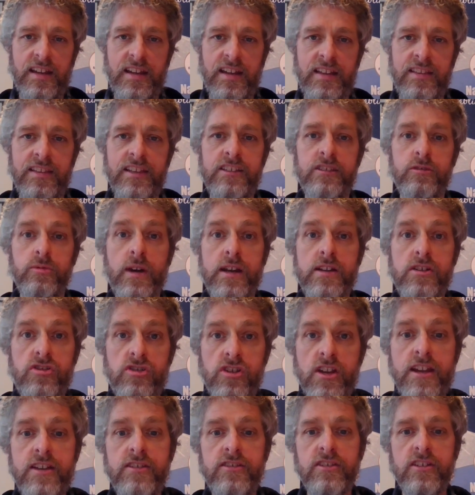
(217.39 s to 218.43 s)
in this way,
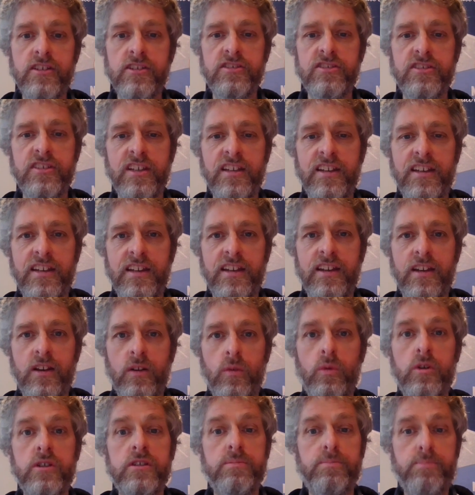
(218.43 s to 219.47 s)
Jesus
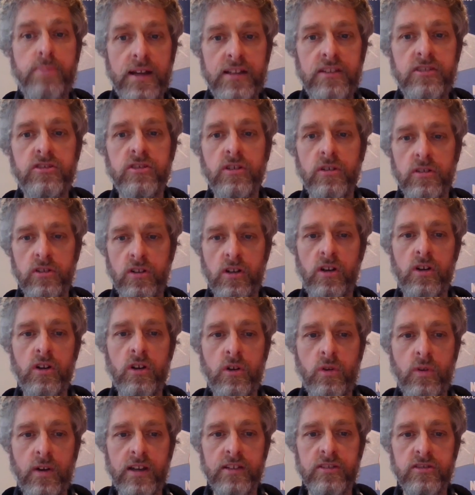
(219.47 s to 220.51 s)
was bent on
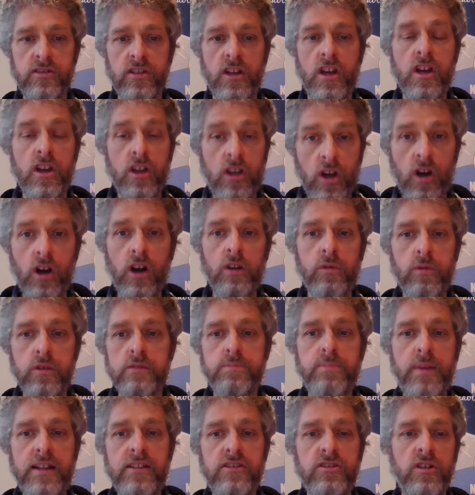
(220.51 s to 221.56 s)
conquest. God was
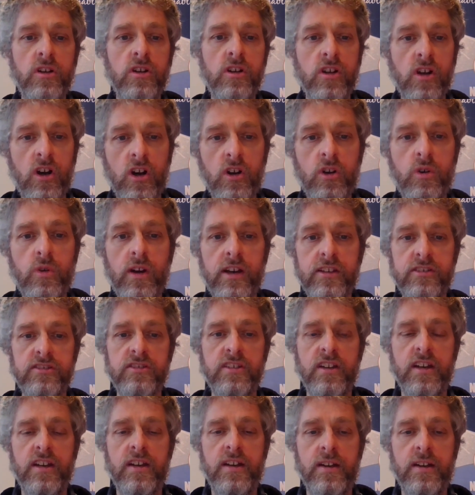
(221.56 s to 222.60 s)
bent on conquest